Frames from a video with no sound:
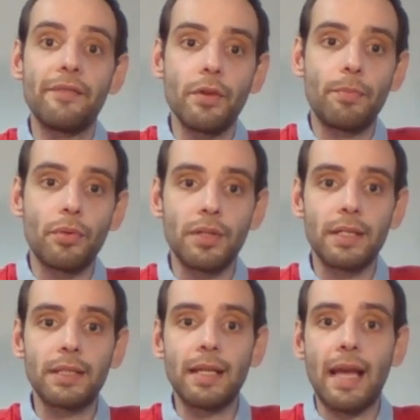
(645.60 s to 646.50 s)
love your
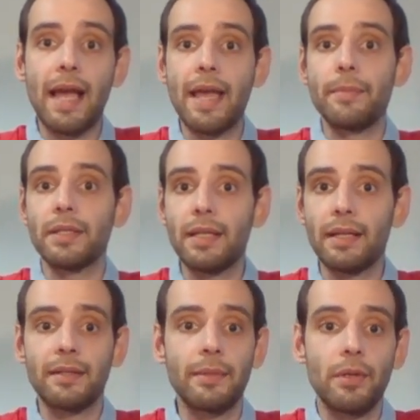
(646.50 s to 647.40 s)
product. I'm a
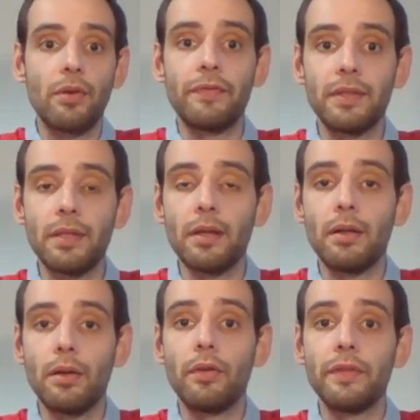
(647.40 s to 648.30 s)
customer of
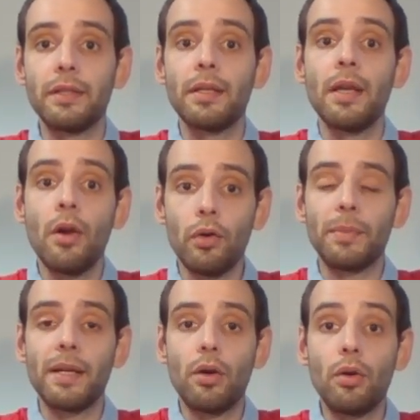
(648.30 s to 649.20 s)
it
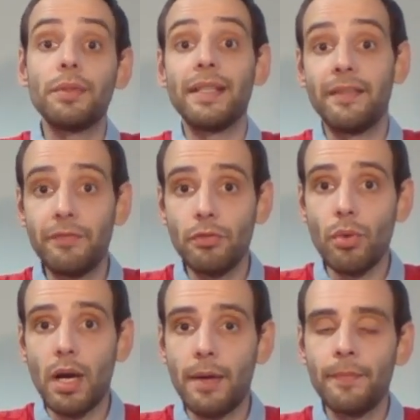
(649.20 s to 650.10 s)
on my own. If
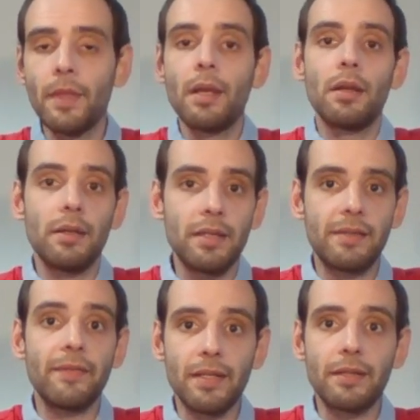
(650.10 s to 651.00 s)
you are,
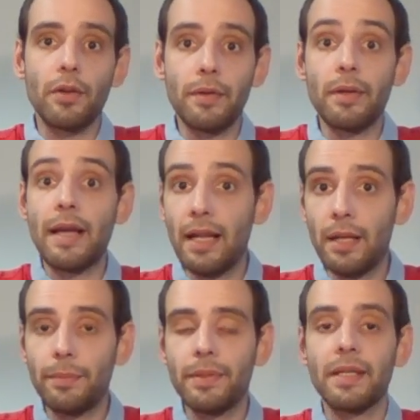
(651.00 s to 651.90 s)
it's gonna
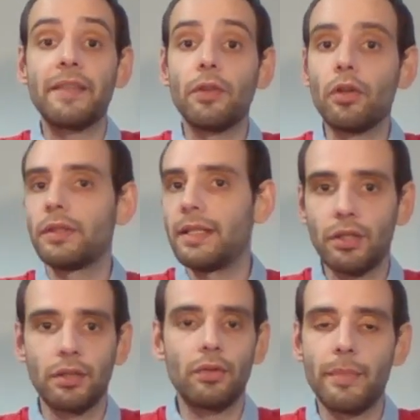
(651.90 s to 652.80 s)
help. If not,
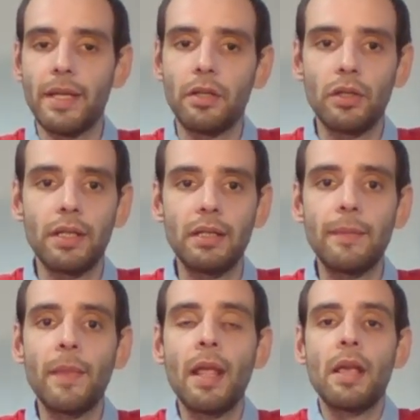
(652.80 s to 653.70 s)
then just don't mention
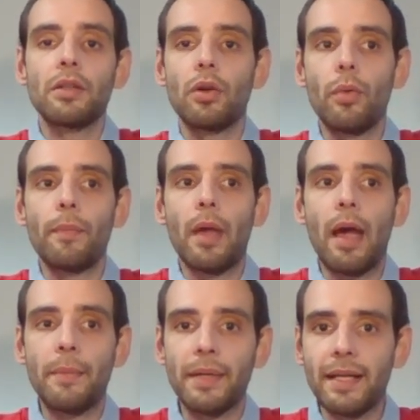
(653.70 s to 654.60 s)
it. So
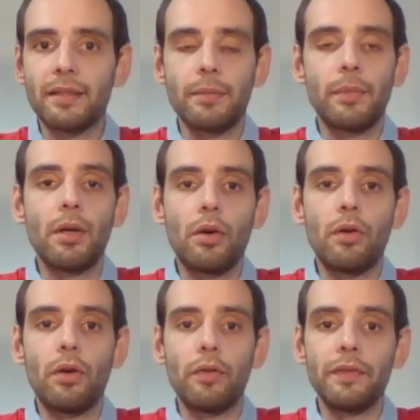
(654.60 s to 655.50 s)
I'm a customer
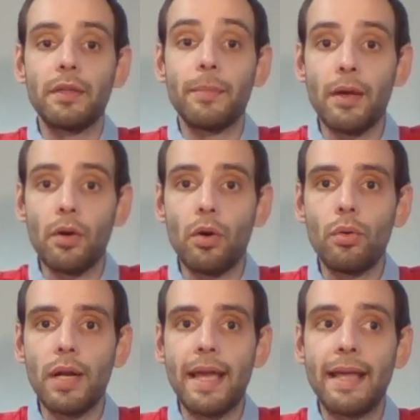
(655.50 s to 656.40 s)
of it my
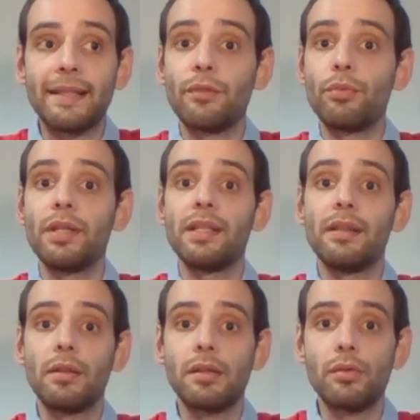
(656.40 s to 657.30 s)
own, and I
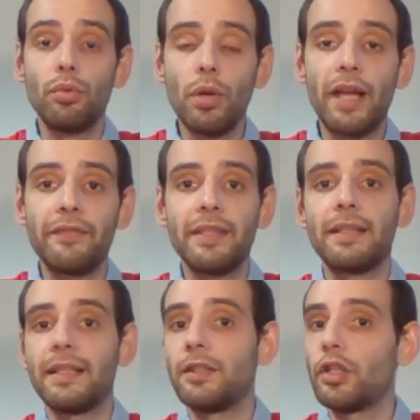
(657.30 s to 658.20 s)
really do love
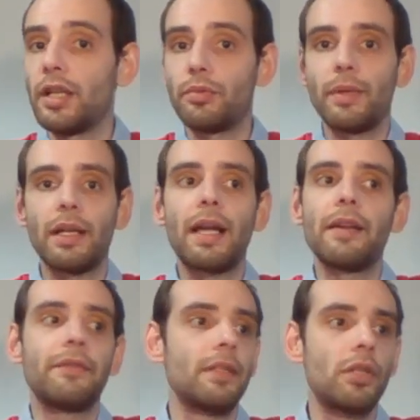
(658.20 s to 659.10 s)
it. It changed my
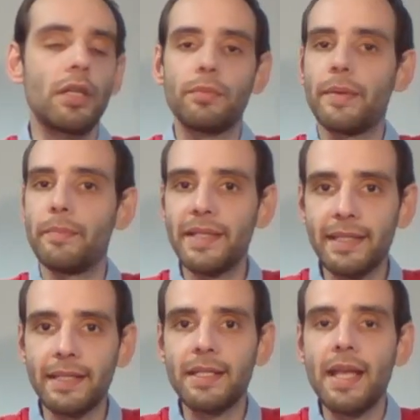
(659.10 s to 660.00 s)
life, it changed my
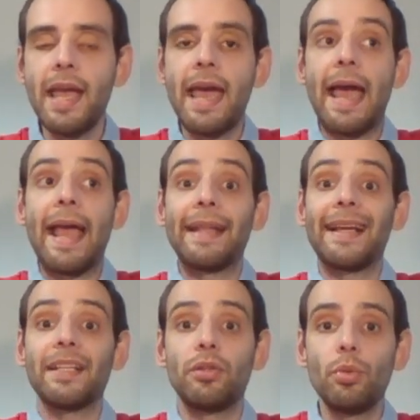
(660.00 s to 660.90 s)
business,
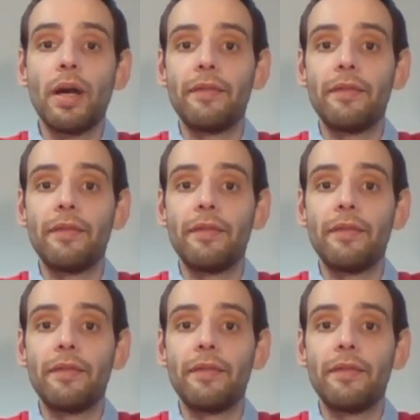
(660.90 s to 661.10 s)
and I do